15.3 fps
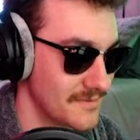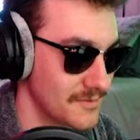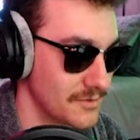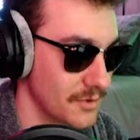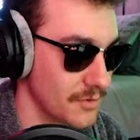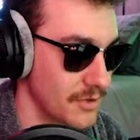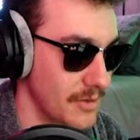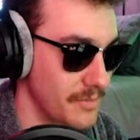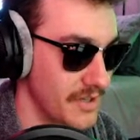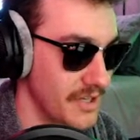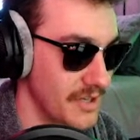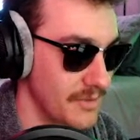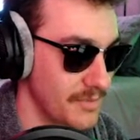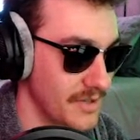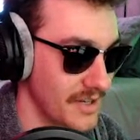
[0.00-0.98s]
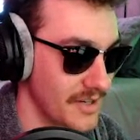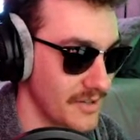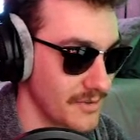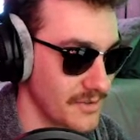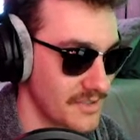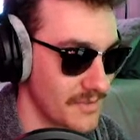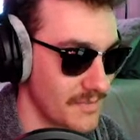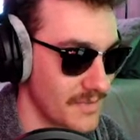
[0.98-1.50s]
grew up playing piano
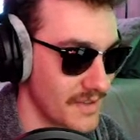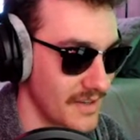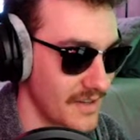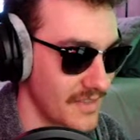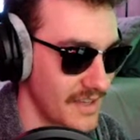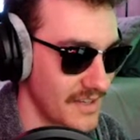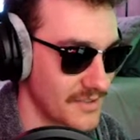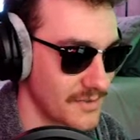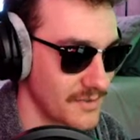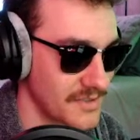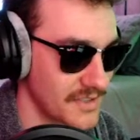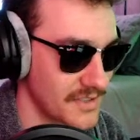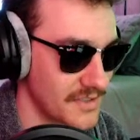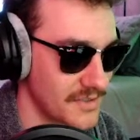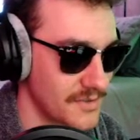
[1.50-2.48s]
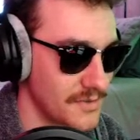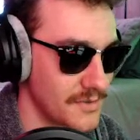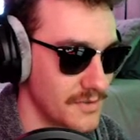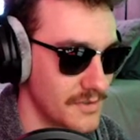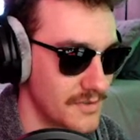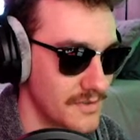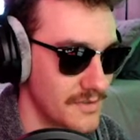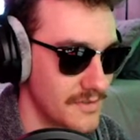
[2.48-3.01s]
or something, and that turns into,
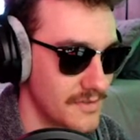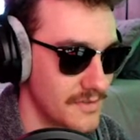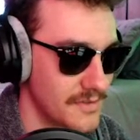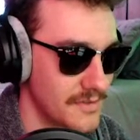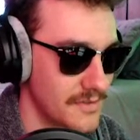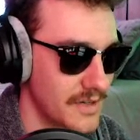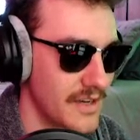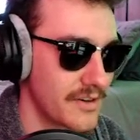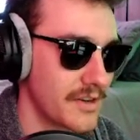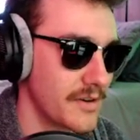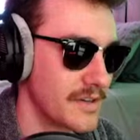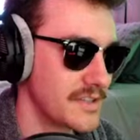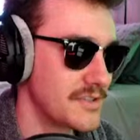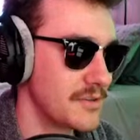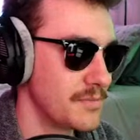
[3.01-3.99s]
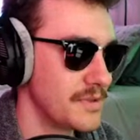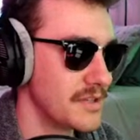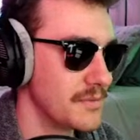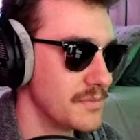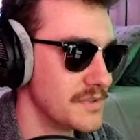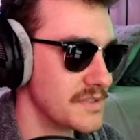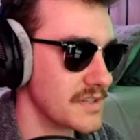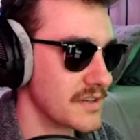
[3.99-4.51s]
I don't know, I guess you could be
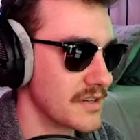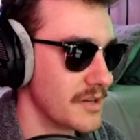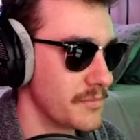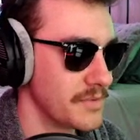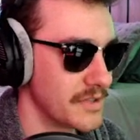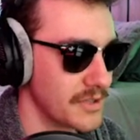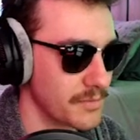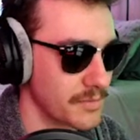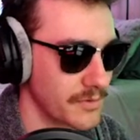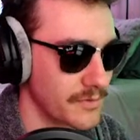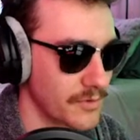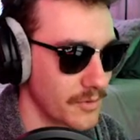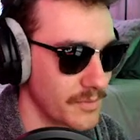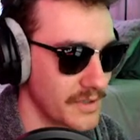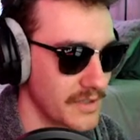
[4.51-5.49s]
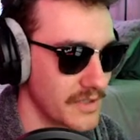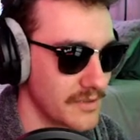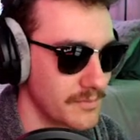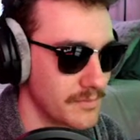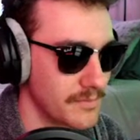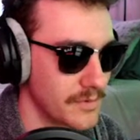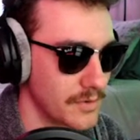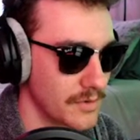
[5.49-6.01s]
into music and not be into performing it
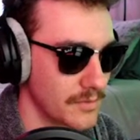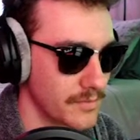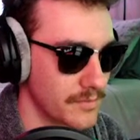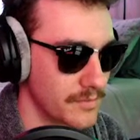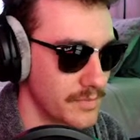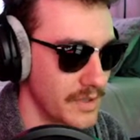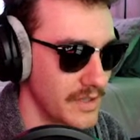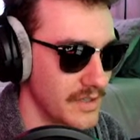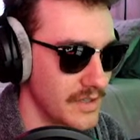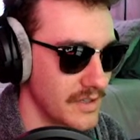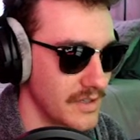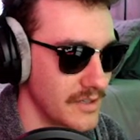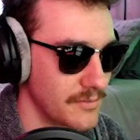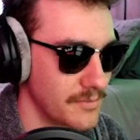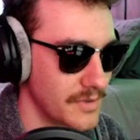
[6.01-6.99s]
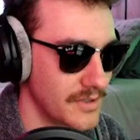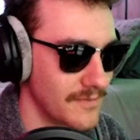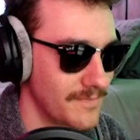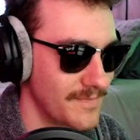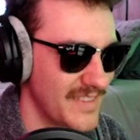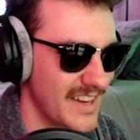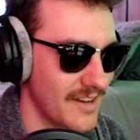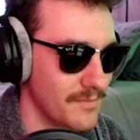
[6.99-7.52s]
or playing it, but
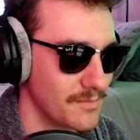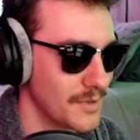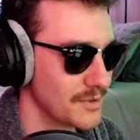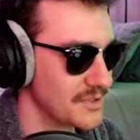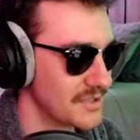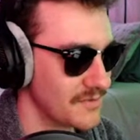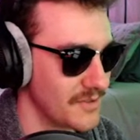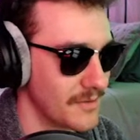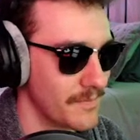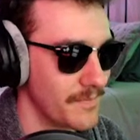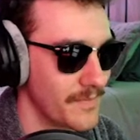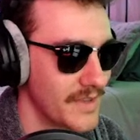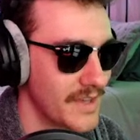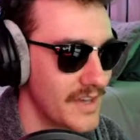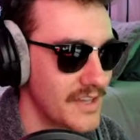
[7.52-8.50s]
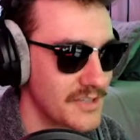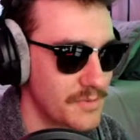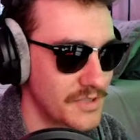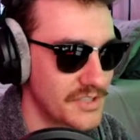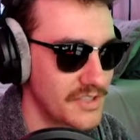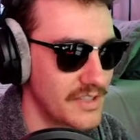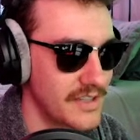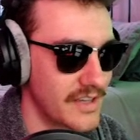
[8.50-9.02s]
most of them,
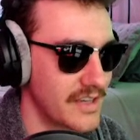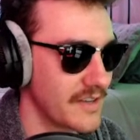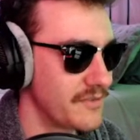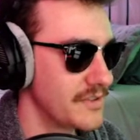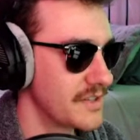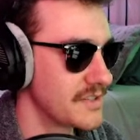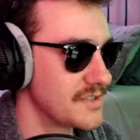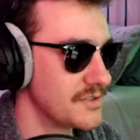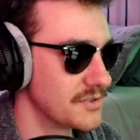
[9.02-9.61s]
especially, like, I feel like it's